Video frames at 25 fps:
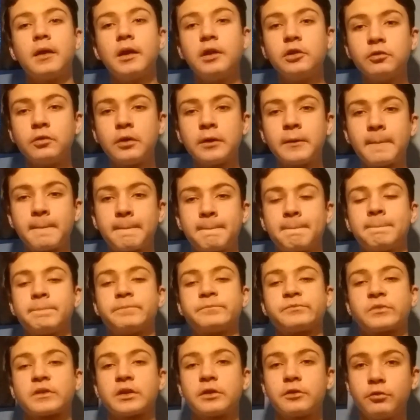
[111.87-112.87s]
Anyway,
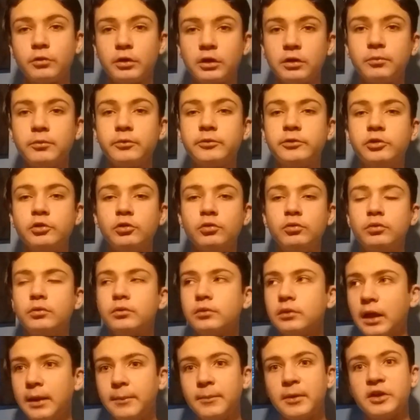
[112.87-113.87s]
The Lego Movie 2,
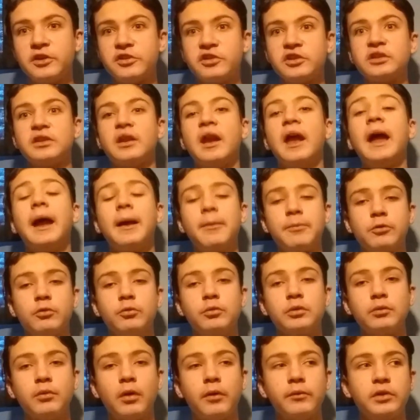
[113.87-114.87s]
amazing.
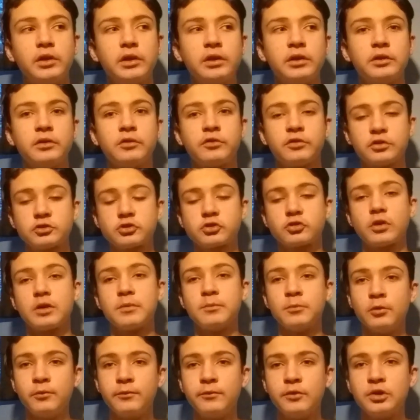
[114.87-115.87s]
Absolutely loved it. Such a
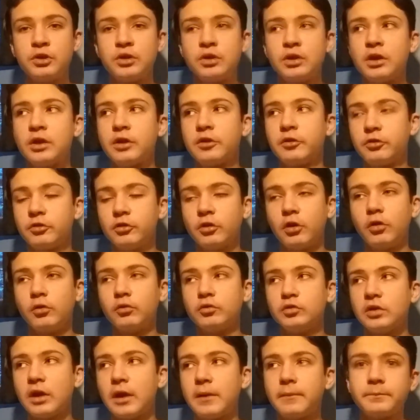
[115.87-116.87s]
great movie.
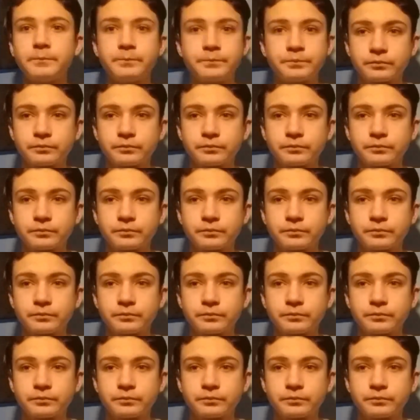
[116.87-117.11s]
So yeah.